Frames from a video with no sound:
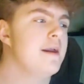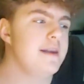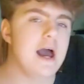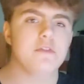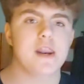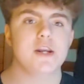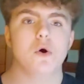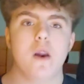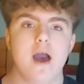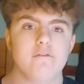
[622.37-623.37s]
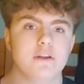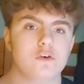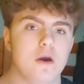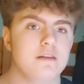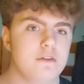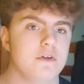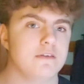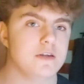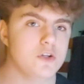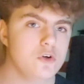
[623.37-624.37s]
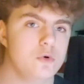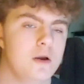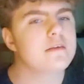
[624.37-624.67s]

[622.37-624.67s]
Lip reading: now that I don't have as crazy things to do.